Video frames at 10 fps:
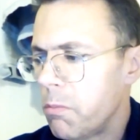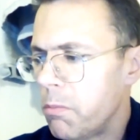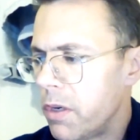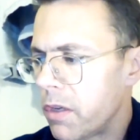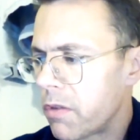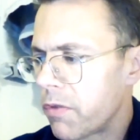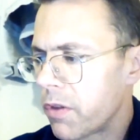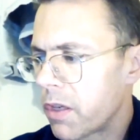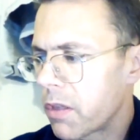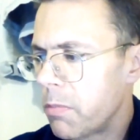but for
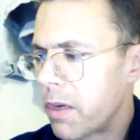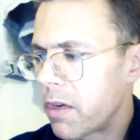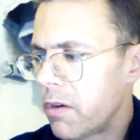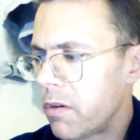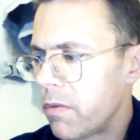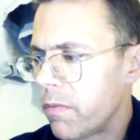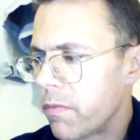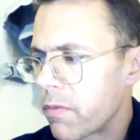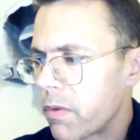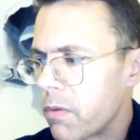that matter,
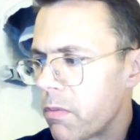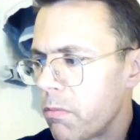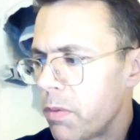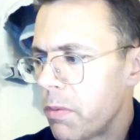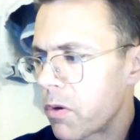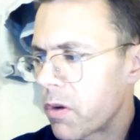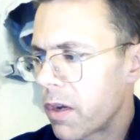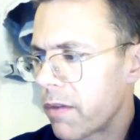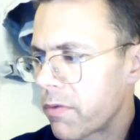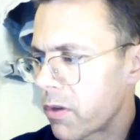people are going
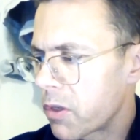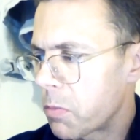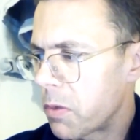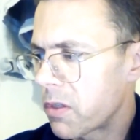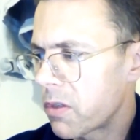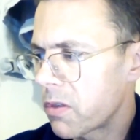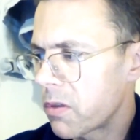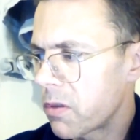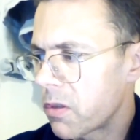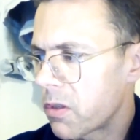to have to express
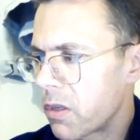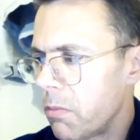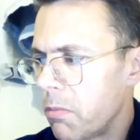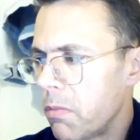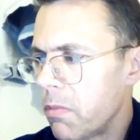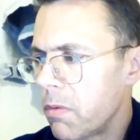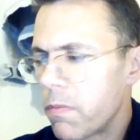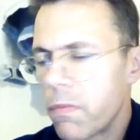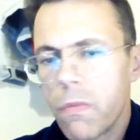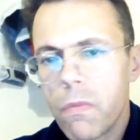some
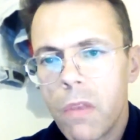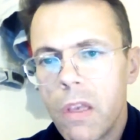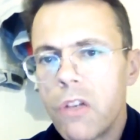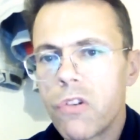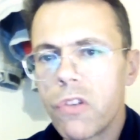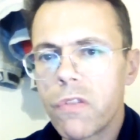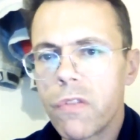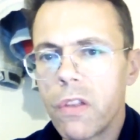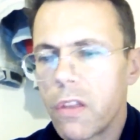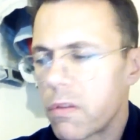interest
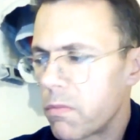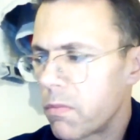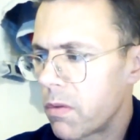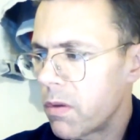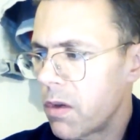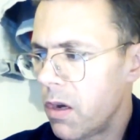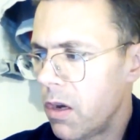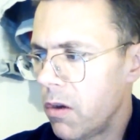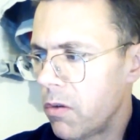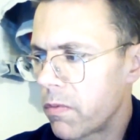in that
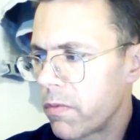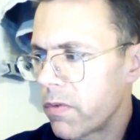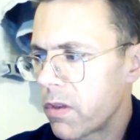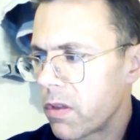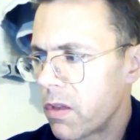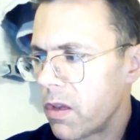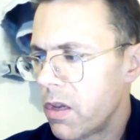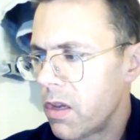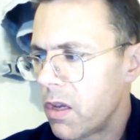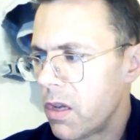alone.
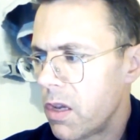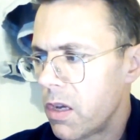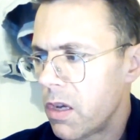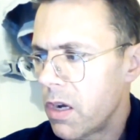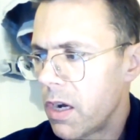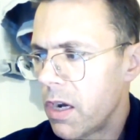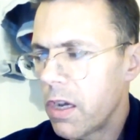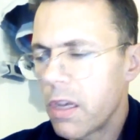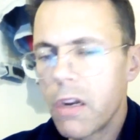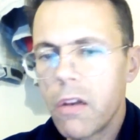
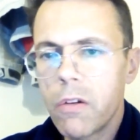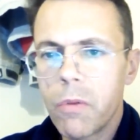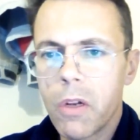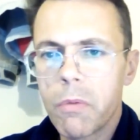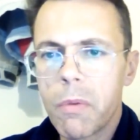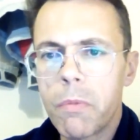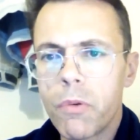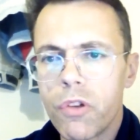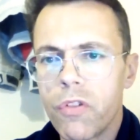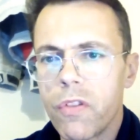I alone will not be
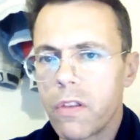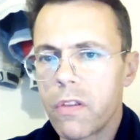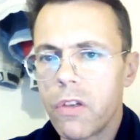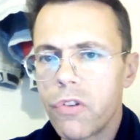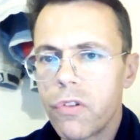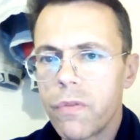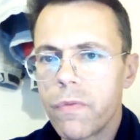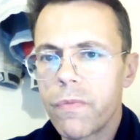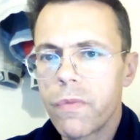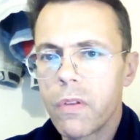pushing that issue.
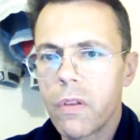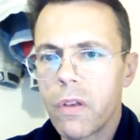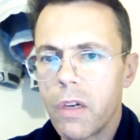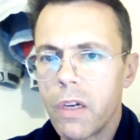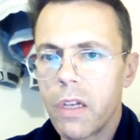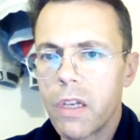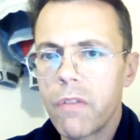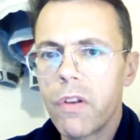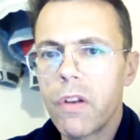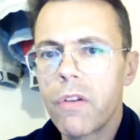I
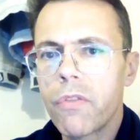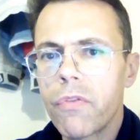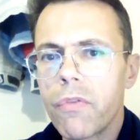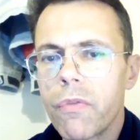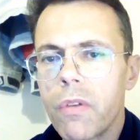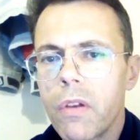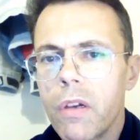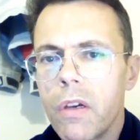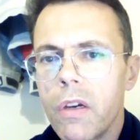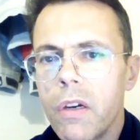have enough
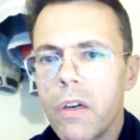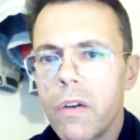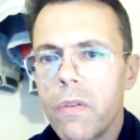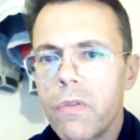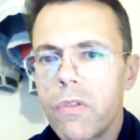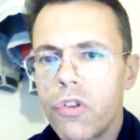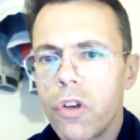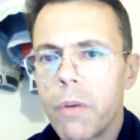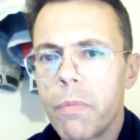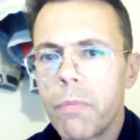
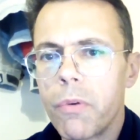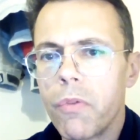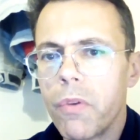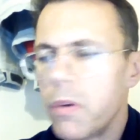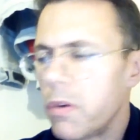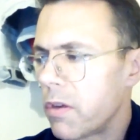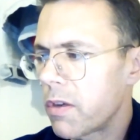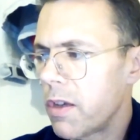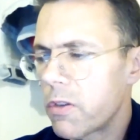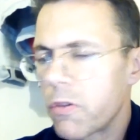job proving
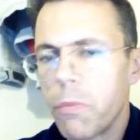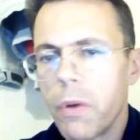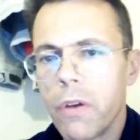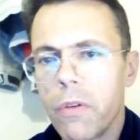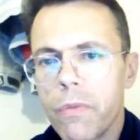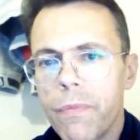case on my own.